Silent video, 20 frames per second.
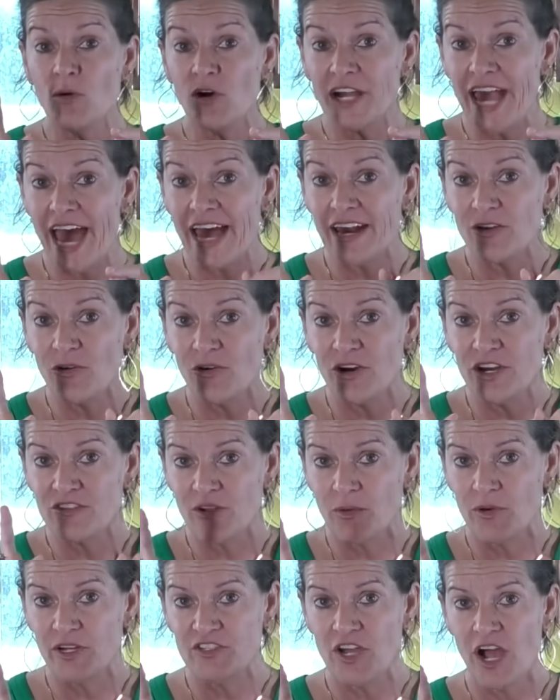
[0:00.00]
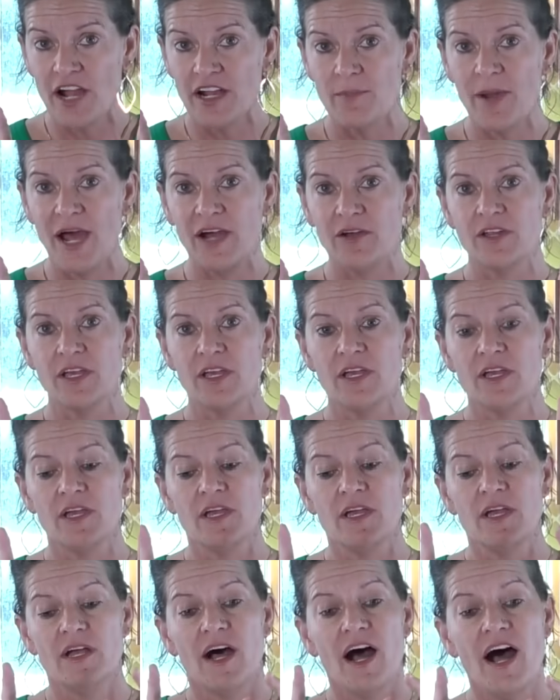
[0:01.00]
more categories I want to talk about.
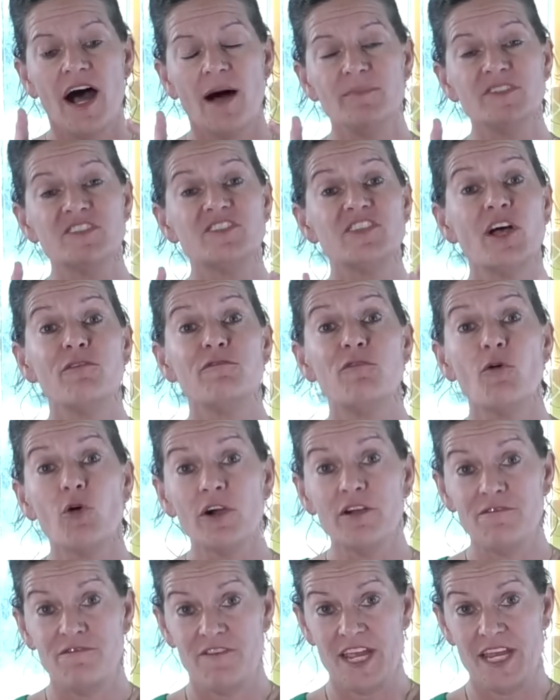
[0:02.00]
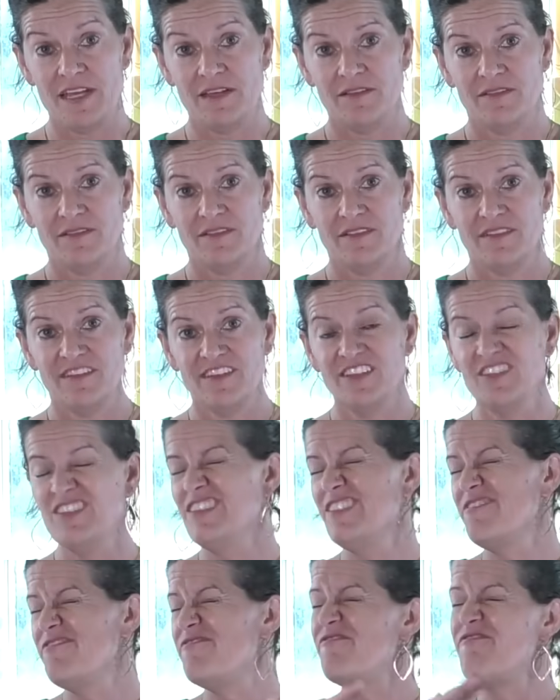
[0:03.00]
Sulforaphane. This is
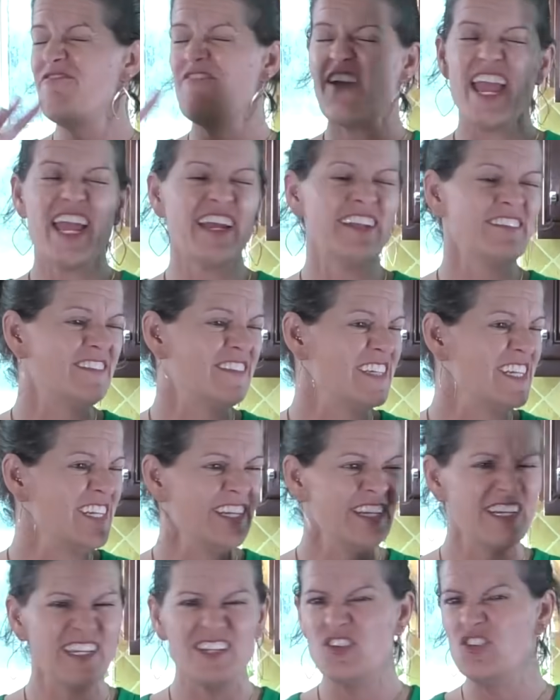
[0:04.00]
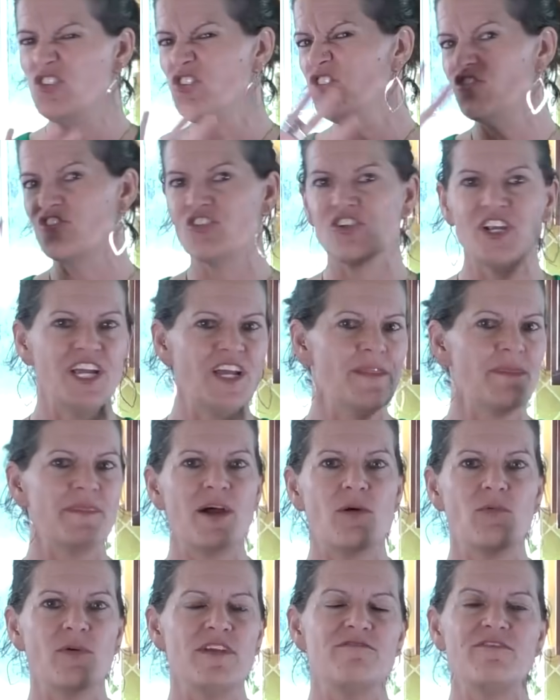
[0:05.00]
a fancy nutrient
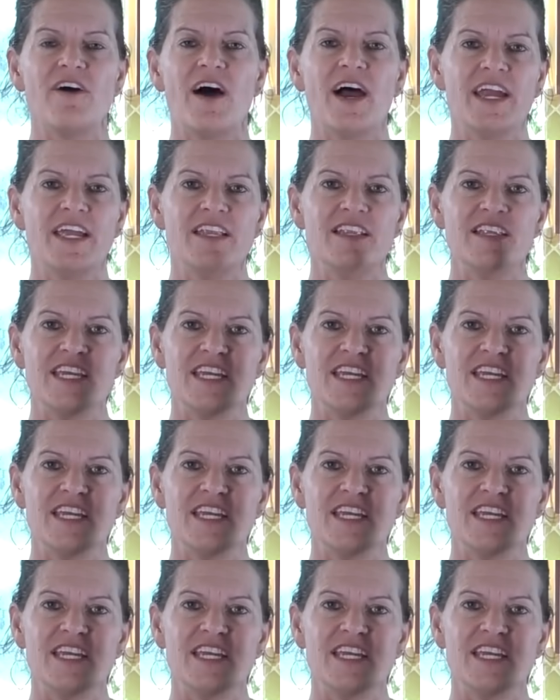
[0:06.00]
that we find